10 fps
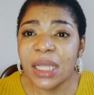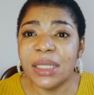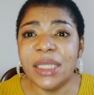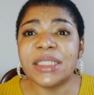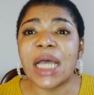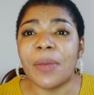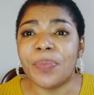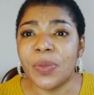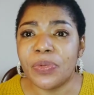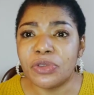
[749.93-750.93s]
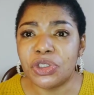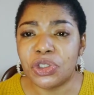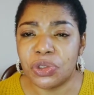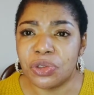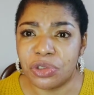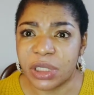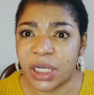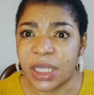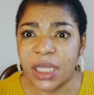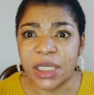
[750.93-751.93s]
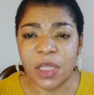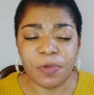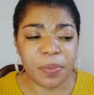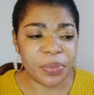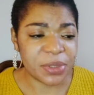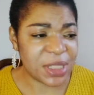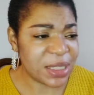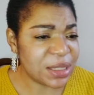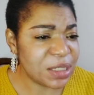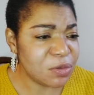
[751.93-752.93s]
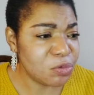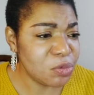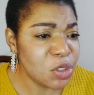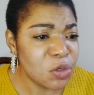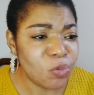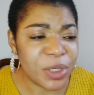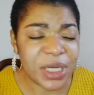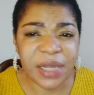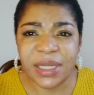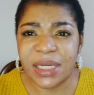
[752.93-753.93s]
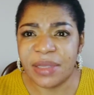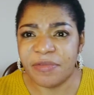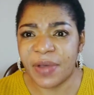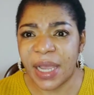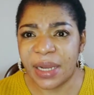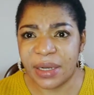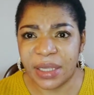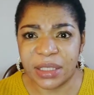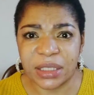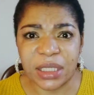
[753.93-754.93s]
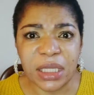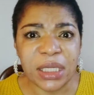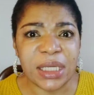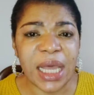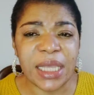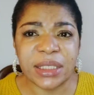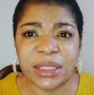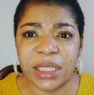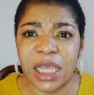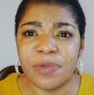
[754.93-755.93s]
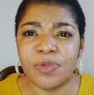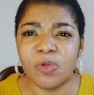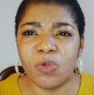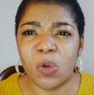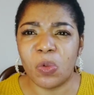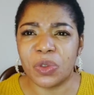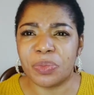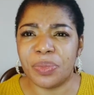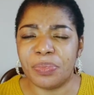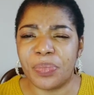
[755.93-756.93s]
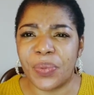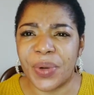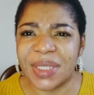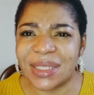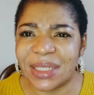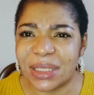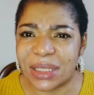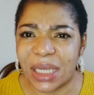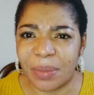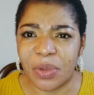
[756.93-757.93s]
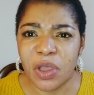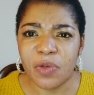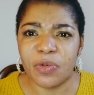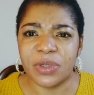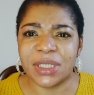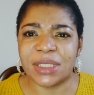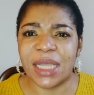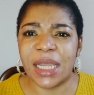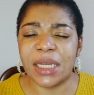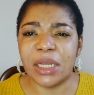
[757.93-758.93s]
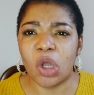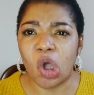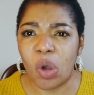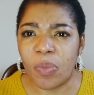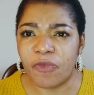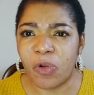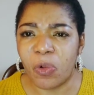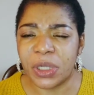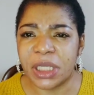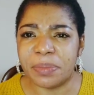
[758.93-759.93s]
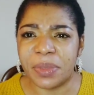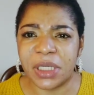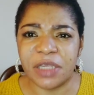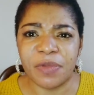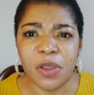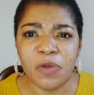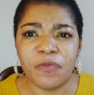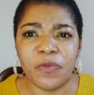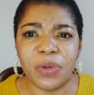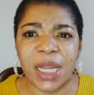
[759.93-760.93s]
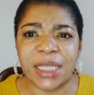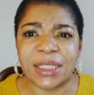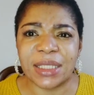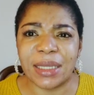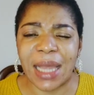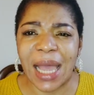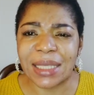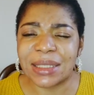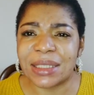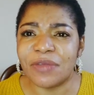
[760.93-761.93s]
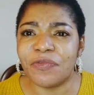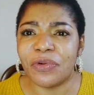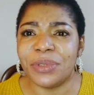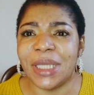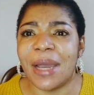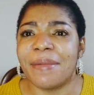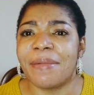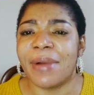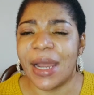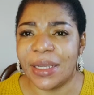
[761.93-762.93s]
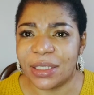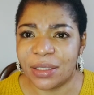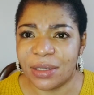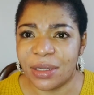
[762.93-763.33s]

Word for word: These are people's children. They were protesting without any violence. Nicely, everyone was praising them for standing up for what they believe, for like asking for their rights.